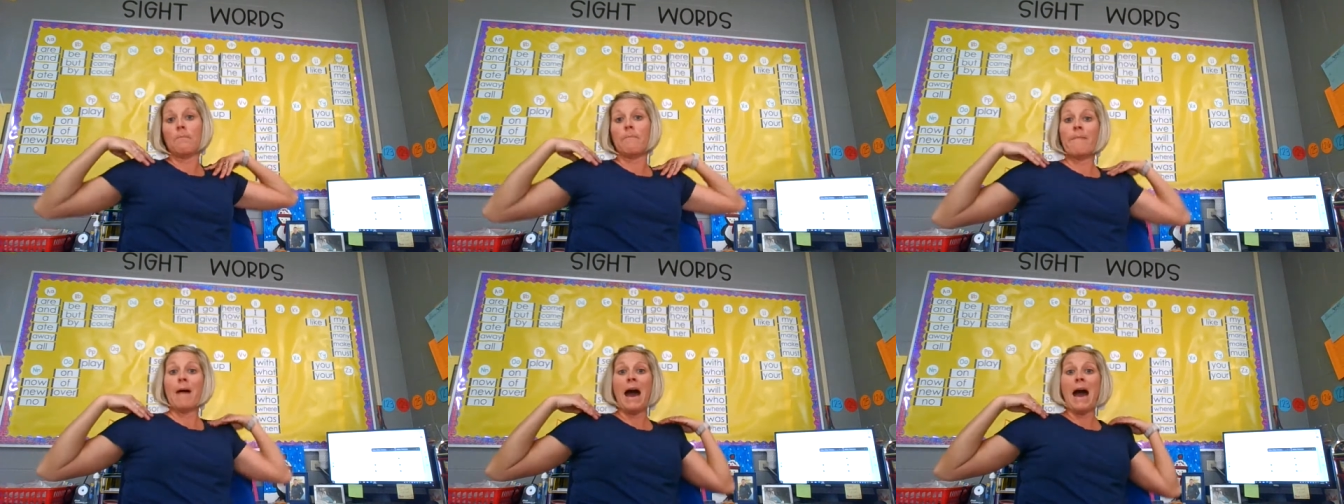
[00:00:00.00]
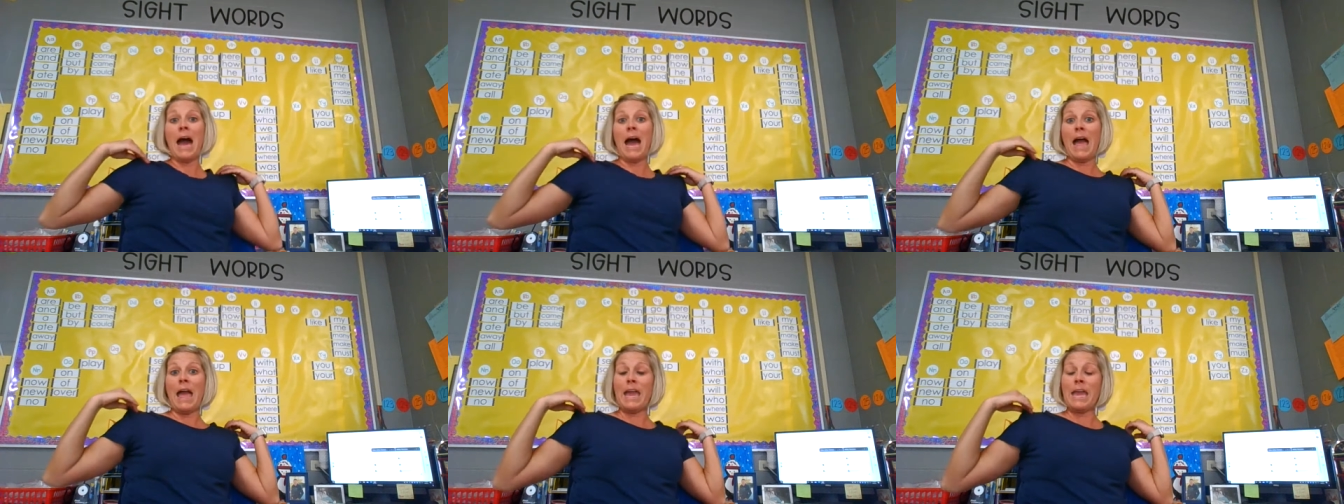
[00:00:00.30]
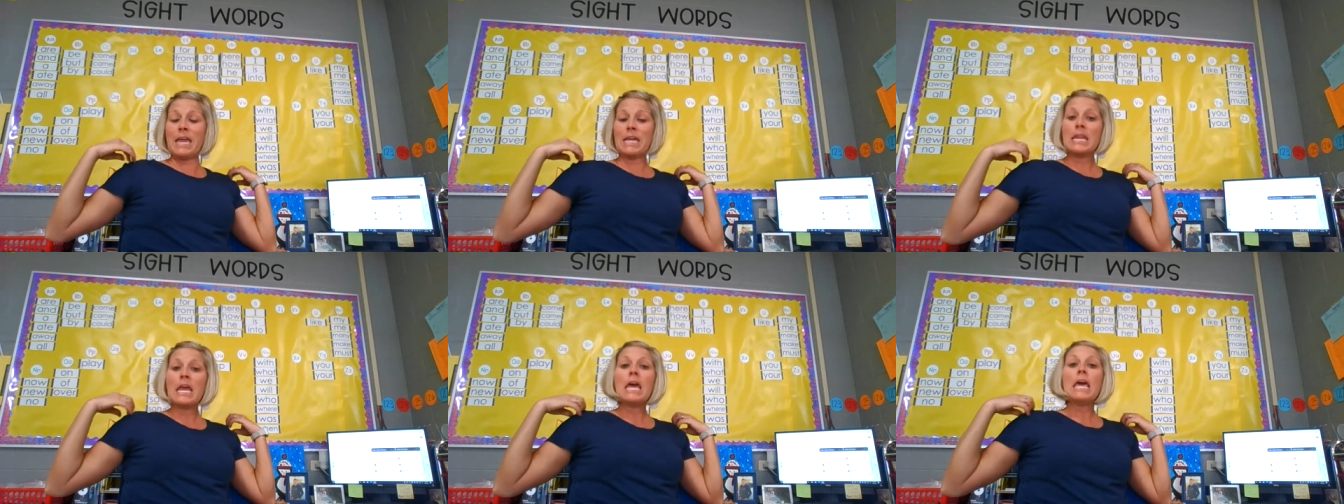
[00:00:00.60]

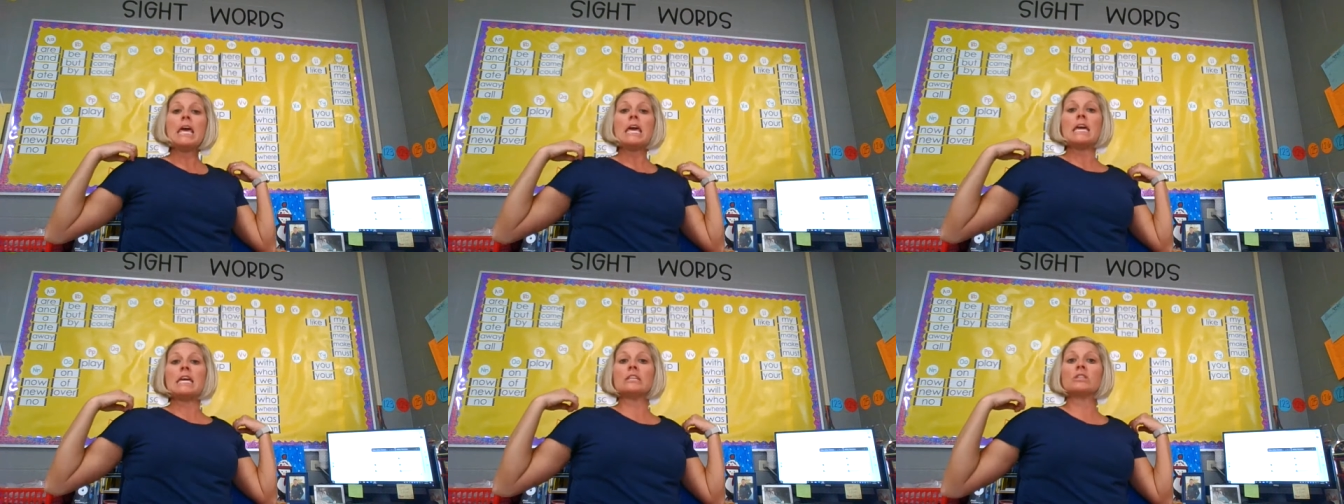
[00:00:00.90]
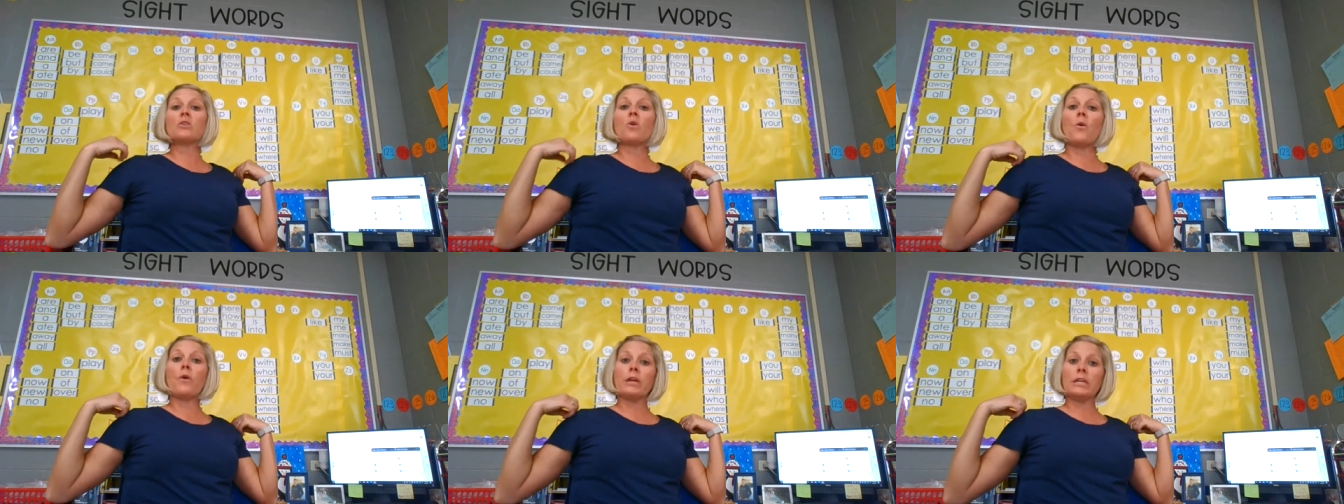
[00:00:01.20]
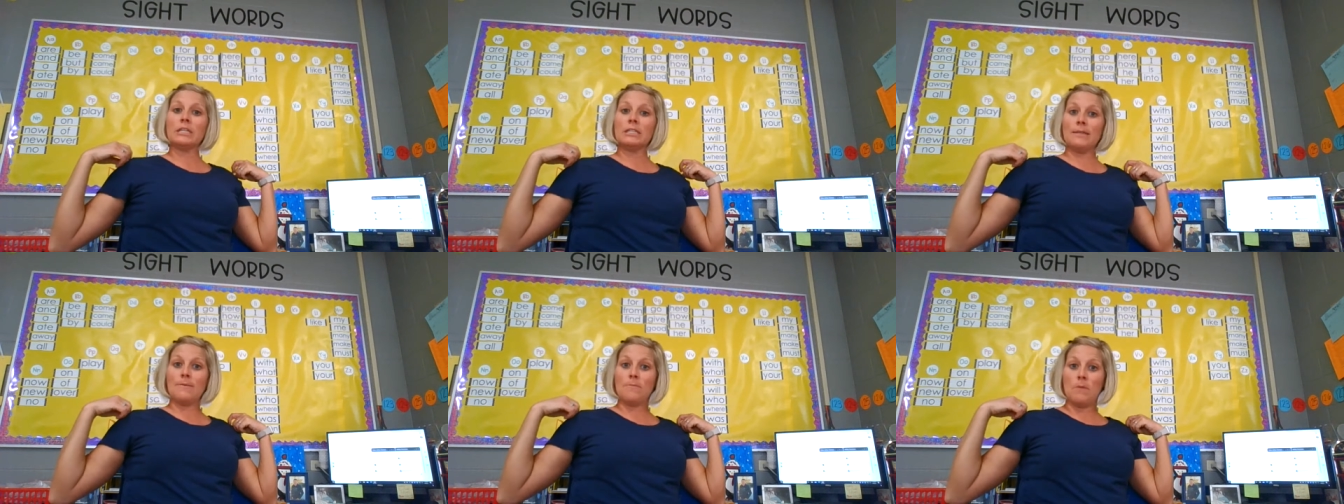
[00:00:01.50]
My is
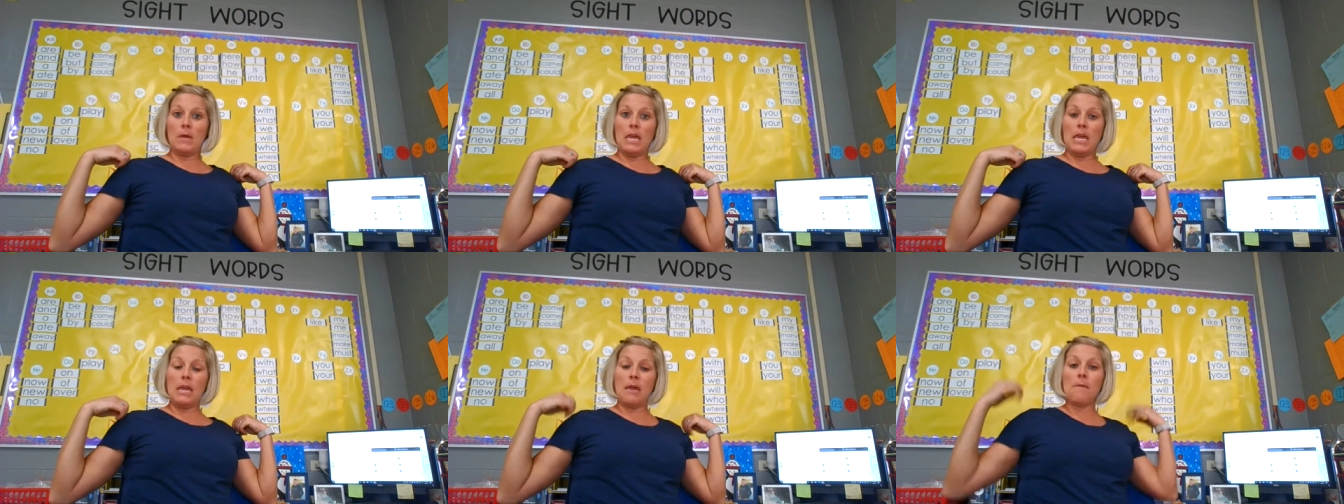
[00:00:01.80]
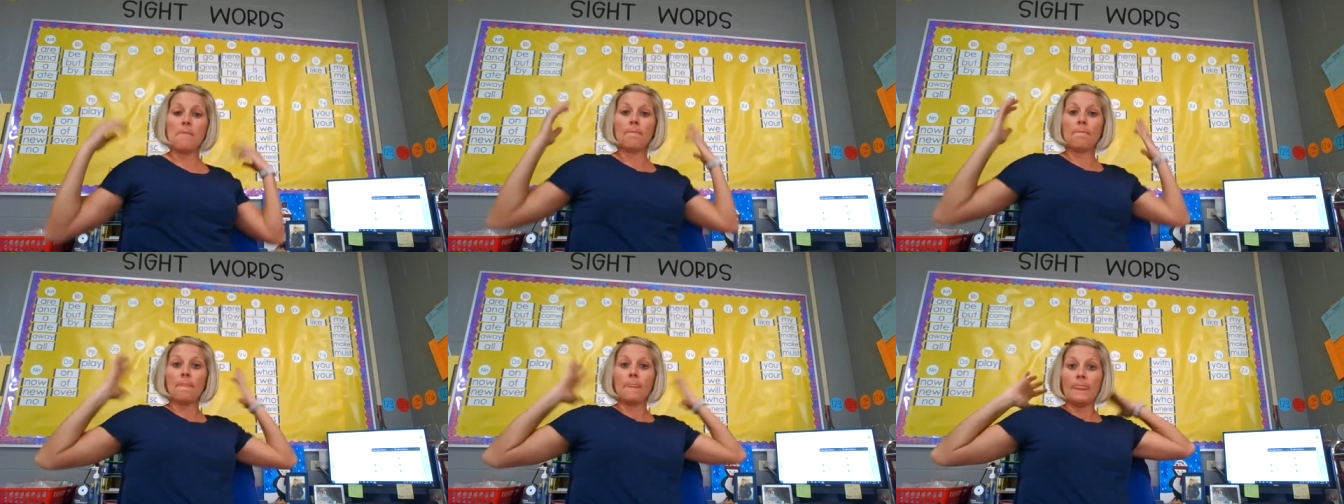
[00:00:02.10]
going to be